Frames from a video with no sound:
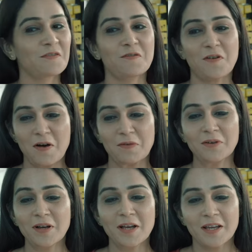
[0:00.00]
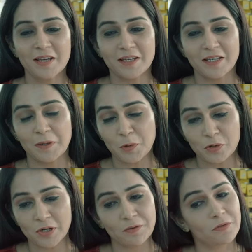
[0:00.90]
Wow!
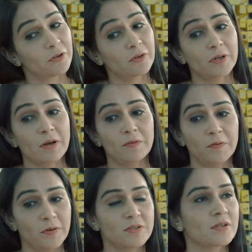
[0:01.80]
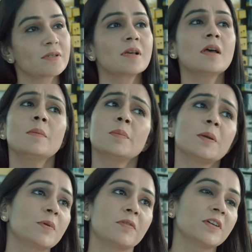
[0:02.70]
Their portrait features are
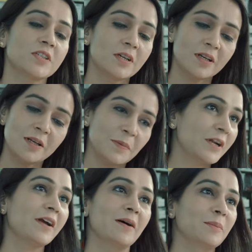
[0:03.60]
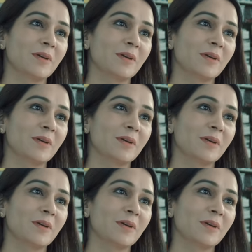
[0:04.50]
of great use to my